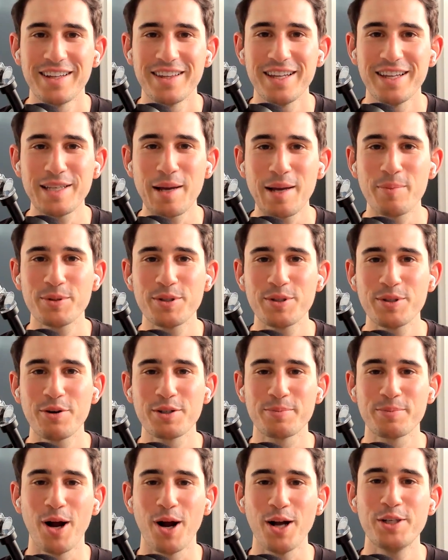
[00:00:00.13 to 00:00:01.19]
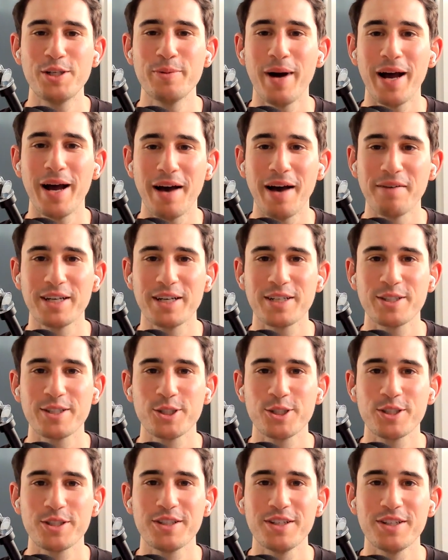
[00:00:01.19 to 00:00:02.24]
This episode is brought to you by
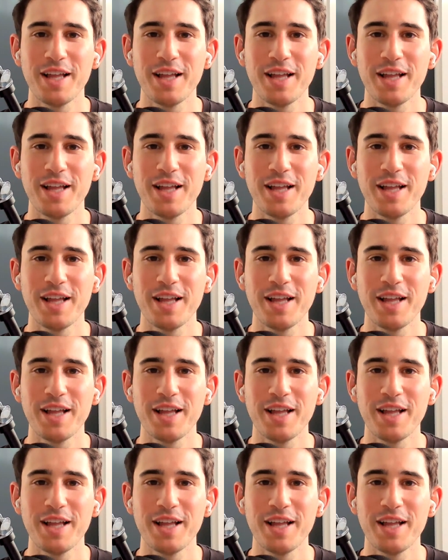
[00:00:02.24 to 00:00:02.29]
Avalanche,